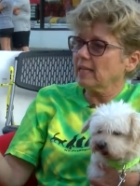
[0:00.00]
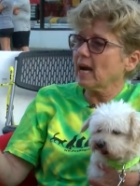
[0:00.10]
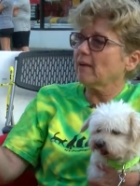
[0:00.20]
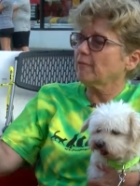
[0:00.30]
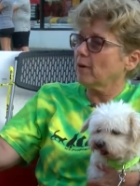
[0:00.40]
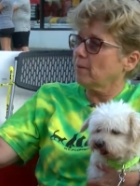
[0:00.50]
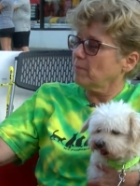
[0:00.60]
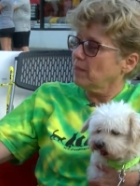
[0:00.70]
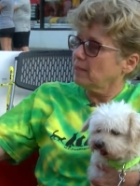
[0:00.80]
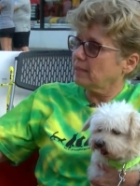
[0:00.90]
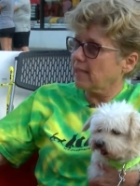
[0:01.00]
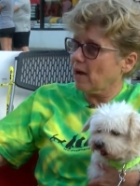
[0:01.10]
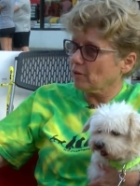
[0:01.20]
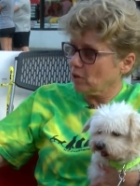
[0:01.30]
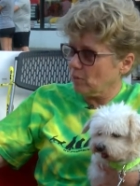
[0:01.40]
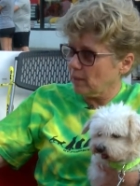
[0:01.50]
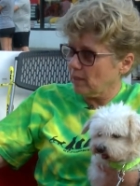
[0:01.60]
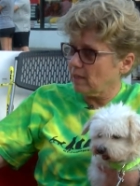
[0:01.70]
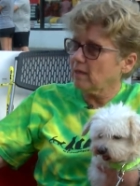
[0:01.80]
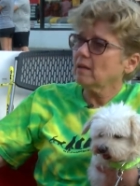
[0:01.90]
got from South
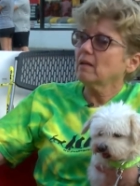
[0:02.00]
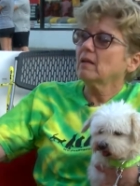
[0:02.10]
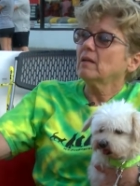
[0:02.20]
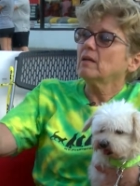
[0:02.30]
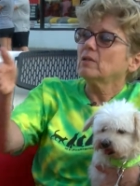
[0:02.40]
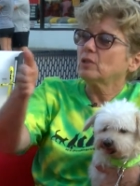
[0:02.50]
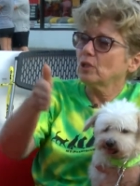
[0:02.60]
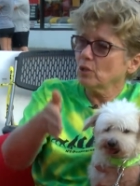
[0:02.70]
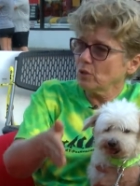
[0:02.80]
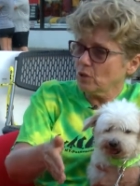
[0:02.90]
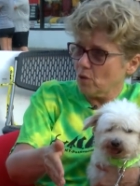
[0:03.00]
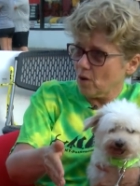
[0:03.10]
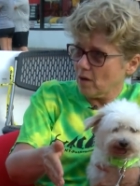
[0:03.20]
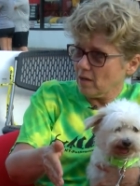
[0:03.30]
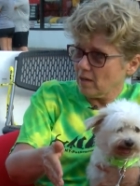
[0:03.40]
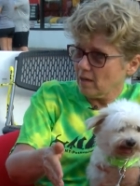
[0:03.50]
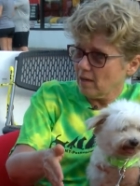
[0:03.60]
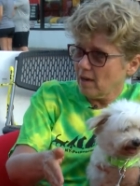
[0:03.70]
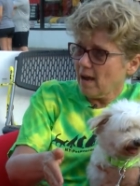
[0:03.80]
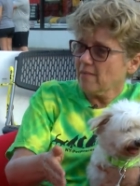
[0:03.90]
Korea to New York.
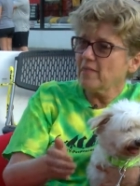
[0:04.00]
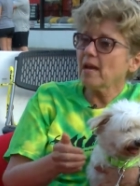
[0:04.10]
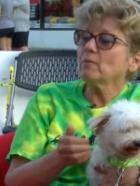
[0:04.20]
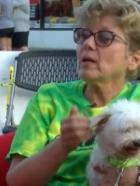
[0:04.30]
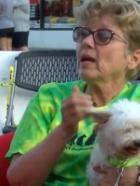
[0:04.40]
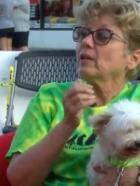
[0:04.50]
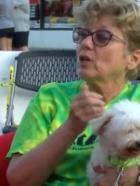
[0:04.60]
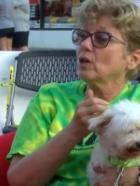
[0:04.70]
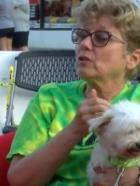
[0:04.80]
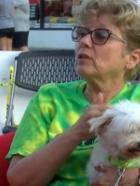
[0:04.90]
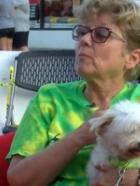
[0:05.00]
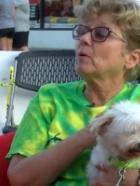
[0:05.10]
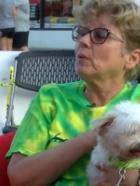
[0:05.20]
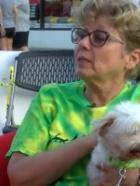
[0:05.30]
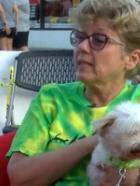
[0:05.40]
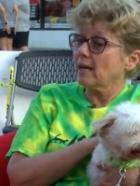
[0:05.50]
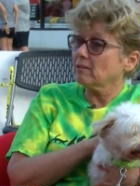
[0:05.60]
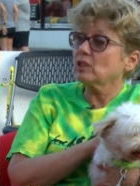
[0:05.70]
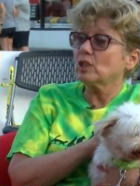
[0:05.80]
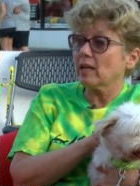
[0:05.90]
Then we had to go, someone went down
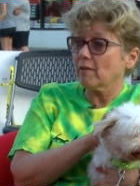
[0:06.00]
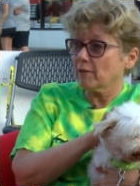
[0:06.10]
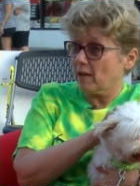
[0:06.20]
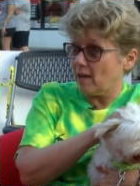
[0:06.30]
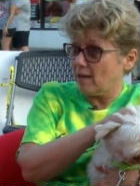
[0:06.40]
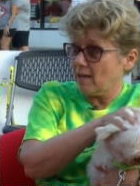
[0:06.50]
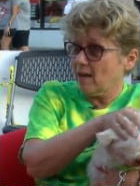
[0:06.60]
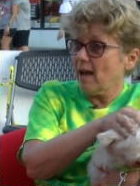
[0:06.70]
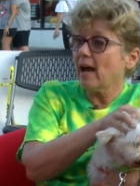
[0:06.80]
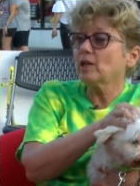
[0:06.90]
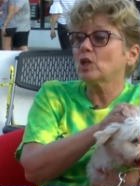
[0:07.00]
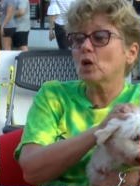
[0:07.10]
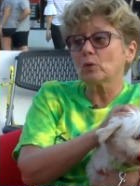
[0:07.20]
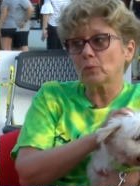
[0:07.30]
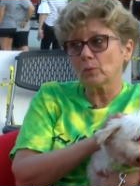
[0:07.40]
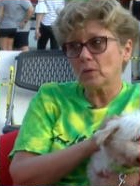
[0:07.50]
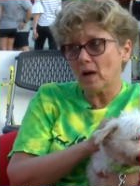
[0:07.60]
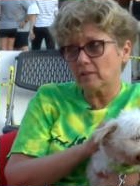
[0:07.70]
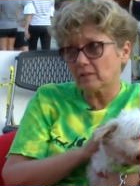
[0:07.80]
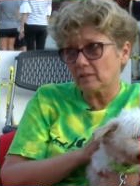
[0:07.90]
to JFK, had to go through
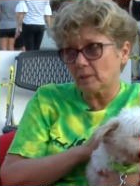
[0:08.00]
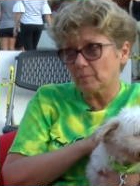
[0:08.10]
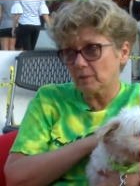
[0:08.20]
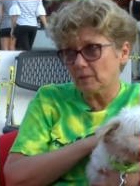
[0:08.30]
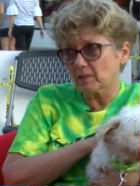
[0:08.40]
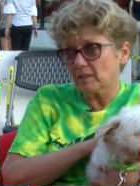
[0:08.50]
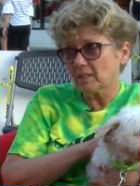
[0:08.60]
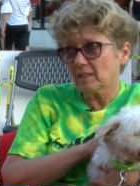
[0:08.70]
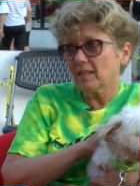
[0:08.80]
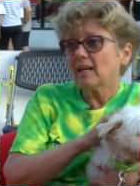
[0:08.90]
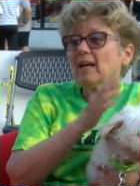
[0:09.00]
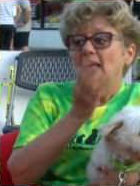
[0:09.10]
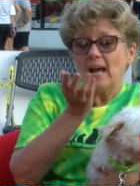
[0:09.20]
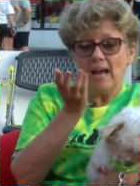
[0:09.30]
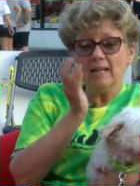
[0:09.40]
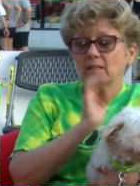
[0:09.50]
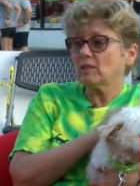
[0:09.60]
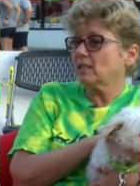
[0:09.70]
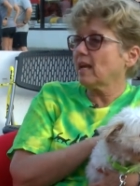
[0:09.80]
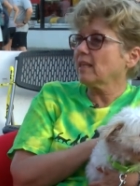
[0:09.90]
customs and
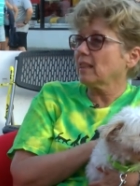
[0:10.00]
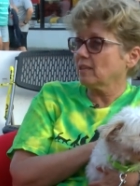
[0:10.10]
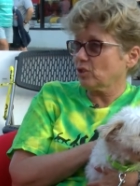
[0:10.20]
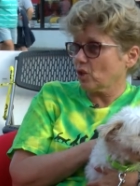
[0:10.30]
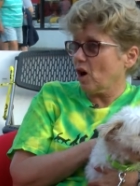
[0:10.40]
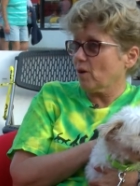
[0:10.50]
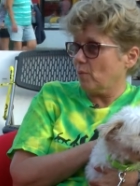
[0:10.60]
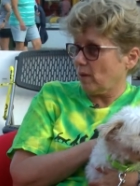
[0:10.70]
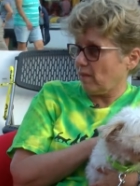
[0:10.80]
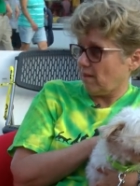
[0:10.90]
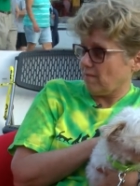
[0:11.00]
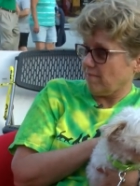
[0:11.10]
take this dog with her.